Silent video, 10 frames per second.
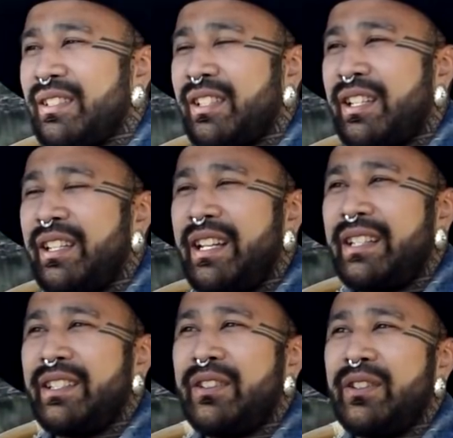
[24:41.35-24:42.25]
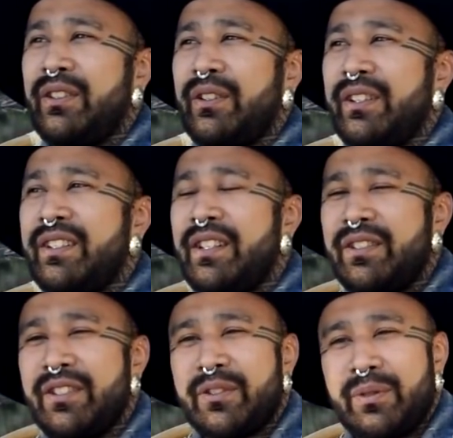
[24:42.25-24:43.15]
connected to your
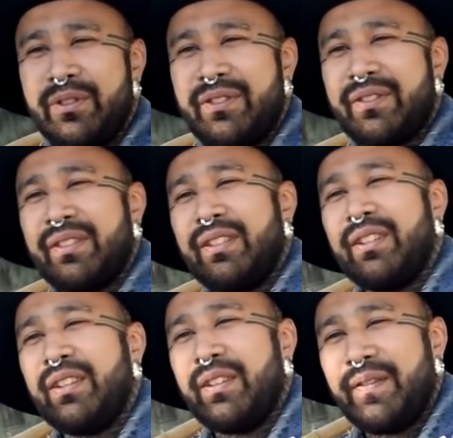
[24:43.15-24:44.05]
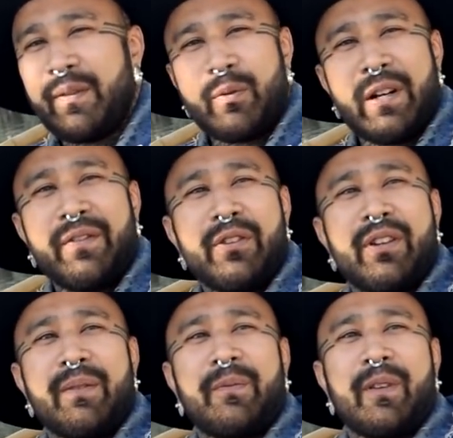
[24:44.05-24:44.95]
indigenous roots, from wherever you
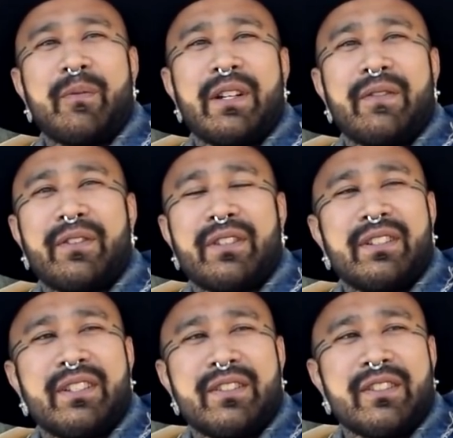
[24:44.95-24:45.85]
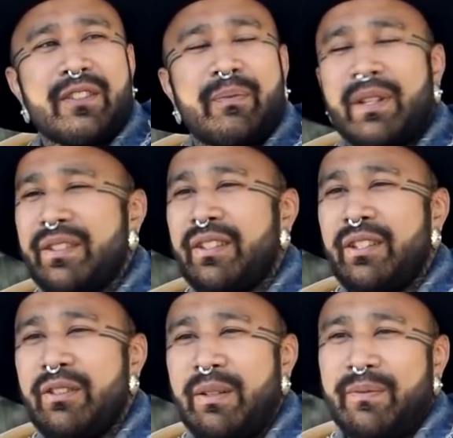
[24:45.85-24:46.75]
come from, whatever indigenous place that
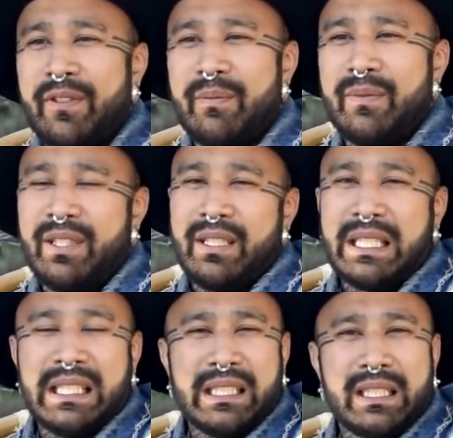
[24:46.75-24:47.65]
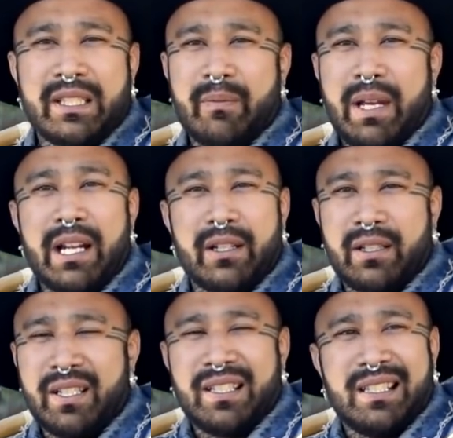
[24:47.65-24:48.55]
you come from, it doesn't matter
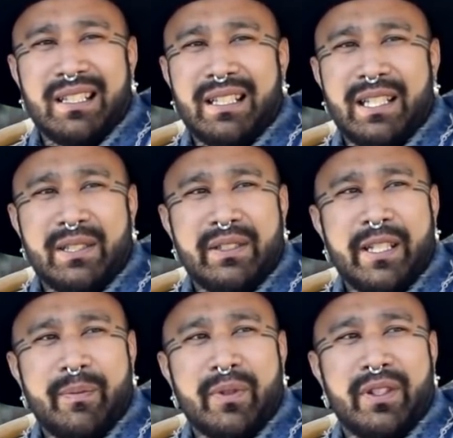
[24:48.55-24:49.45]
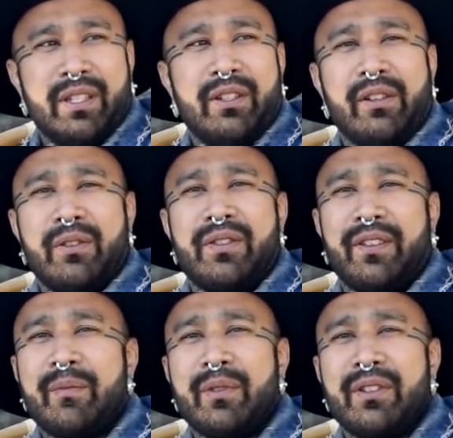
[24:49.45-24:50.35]
how deep within your own
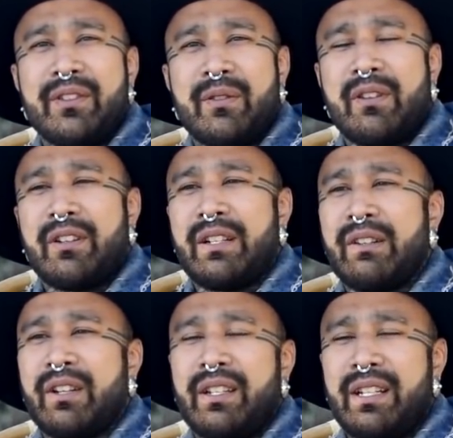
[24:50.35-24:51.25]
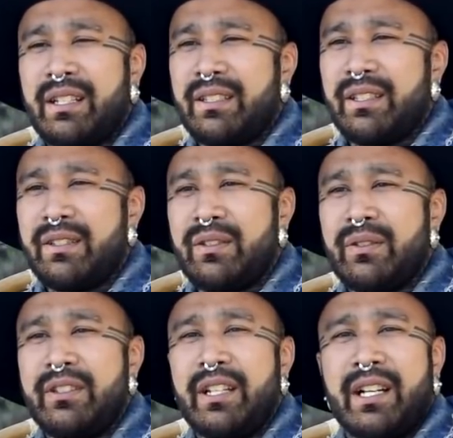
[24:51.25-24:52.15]
ceremonies you are, how connected to
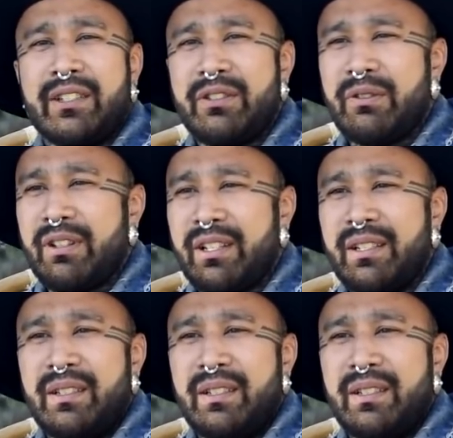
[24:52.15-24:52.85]
God you are